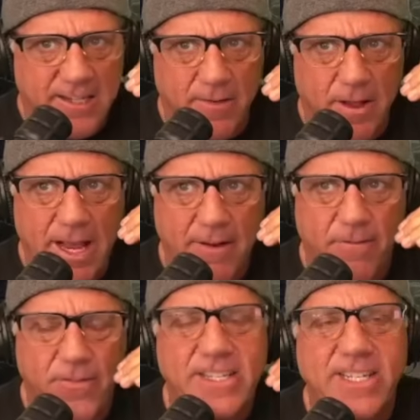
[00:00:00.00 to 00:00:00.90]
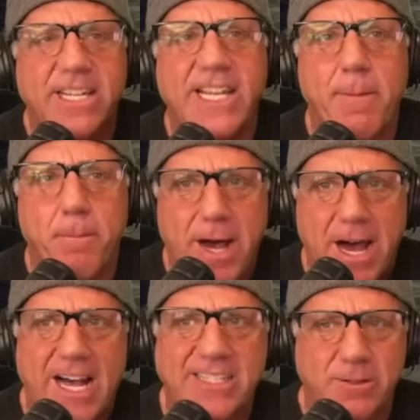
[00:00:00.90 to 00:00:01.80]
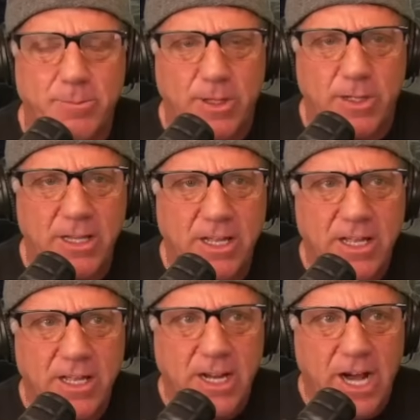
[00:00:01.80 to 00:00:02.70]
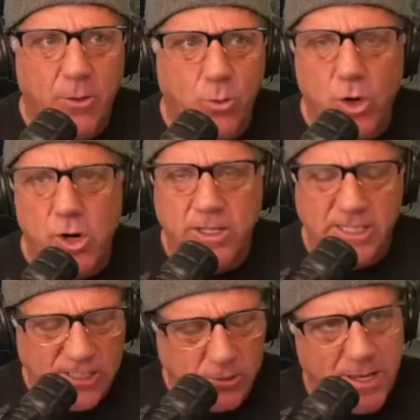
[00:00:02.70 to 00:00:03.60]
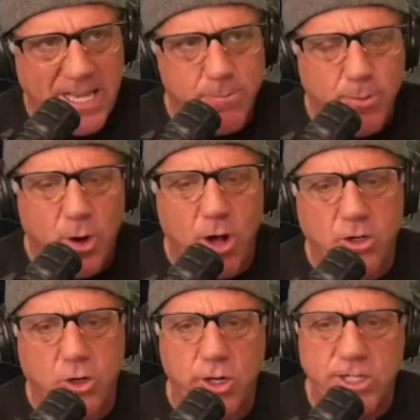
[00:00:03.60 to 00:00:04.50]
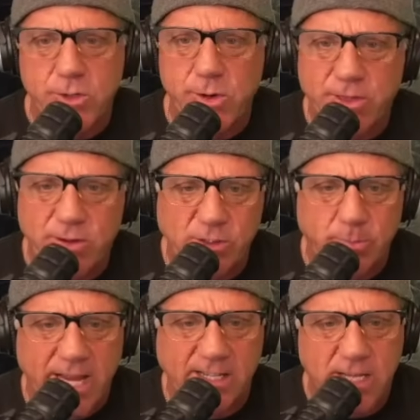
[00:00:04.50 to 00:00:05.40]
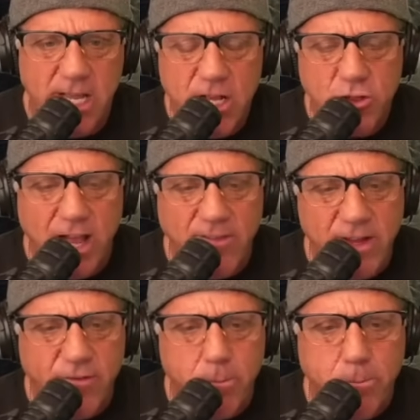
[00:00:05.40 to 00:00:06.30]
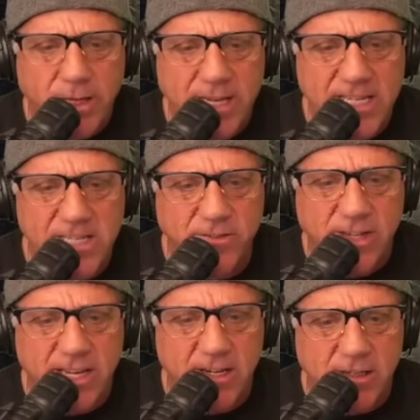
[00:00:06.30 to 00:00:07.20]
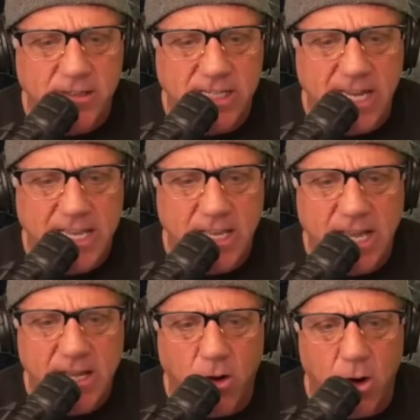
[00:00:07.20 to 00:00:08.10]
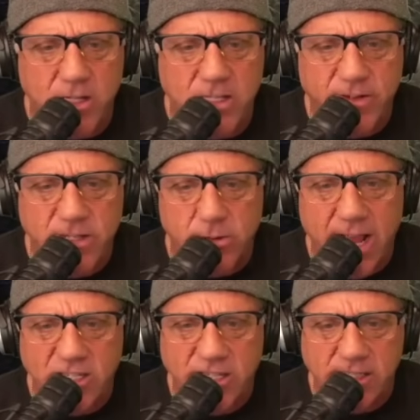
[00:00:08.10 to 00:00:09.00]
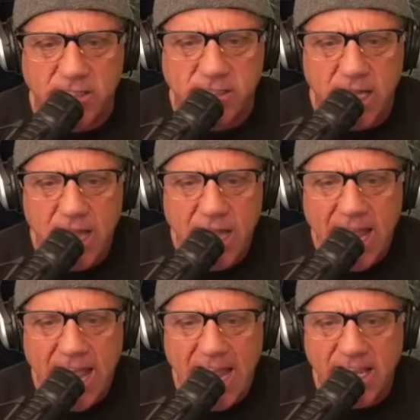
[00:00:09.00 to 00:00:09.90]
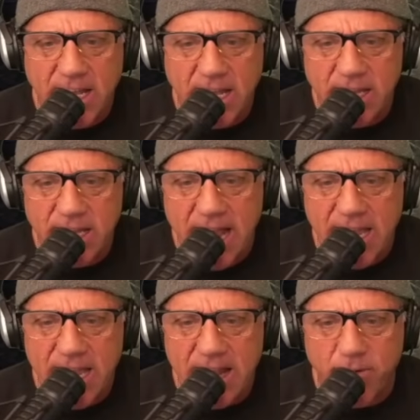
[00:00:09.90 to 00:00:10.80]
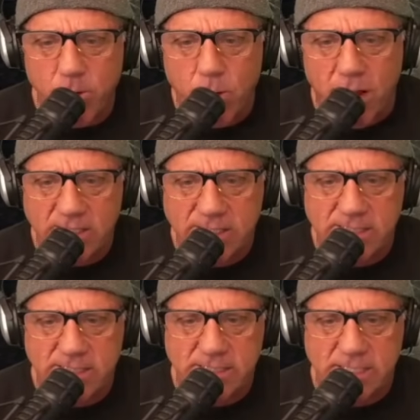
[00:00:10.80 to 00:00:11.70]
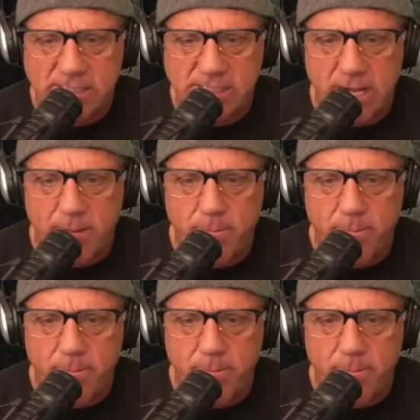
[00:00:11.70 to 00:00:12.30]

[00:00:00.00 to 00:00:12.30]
a physically impossible uh, world, a spinning ball corkscrewing through space, traveling for billions of years in in all different directions, and uh, and never once does um